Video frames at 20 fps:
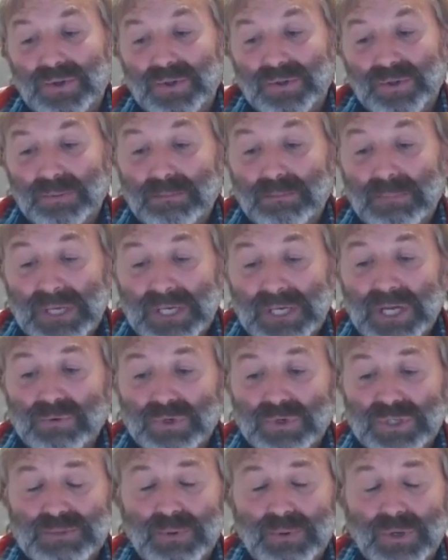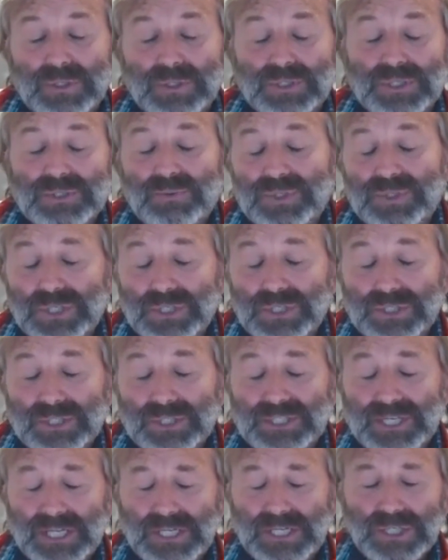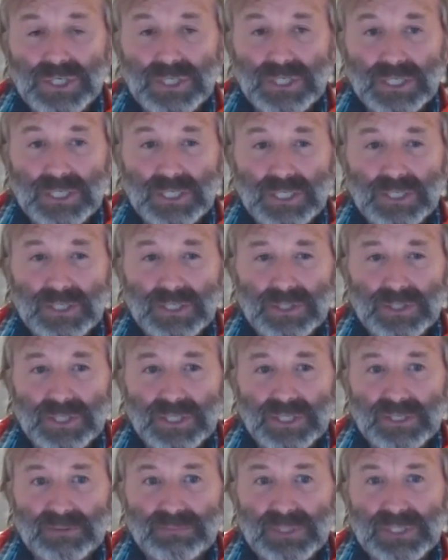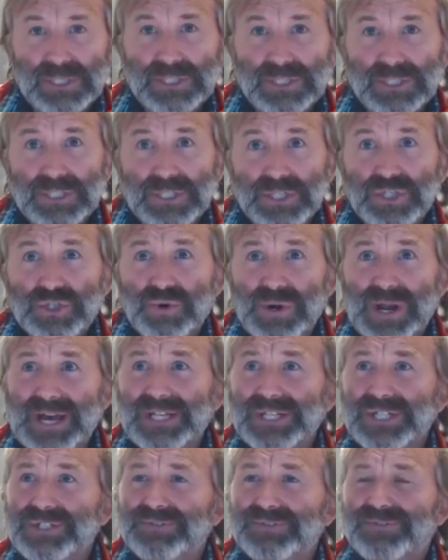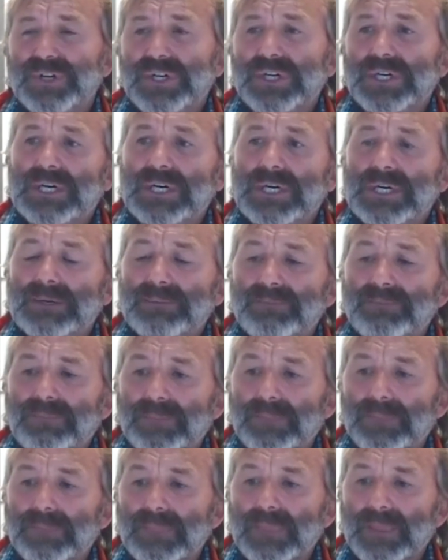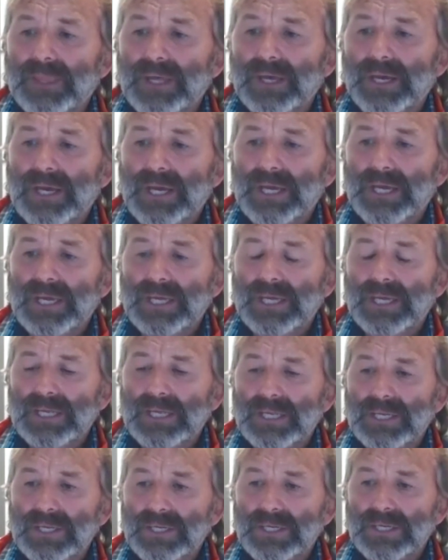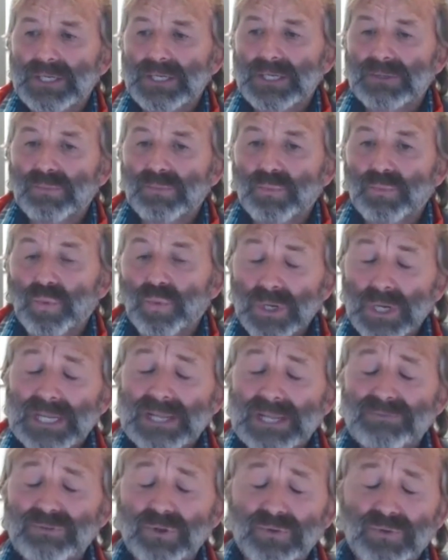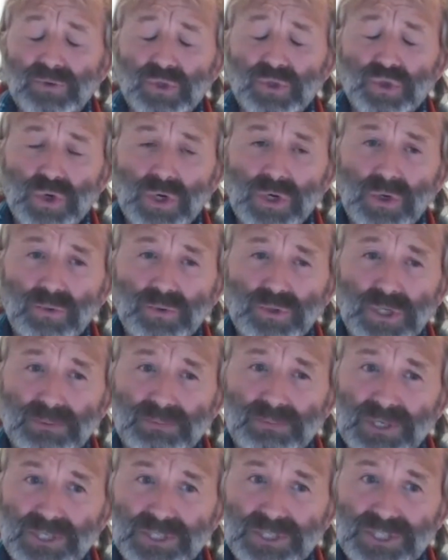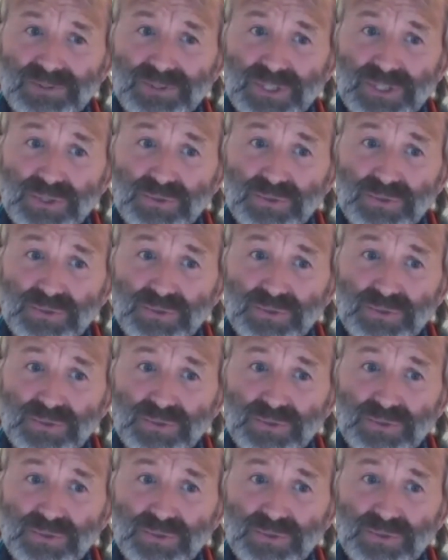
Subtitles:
the meaning response, which is essentially the ability to transfer a level of control to the person's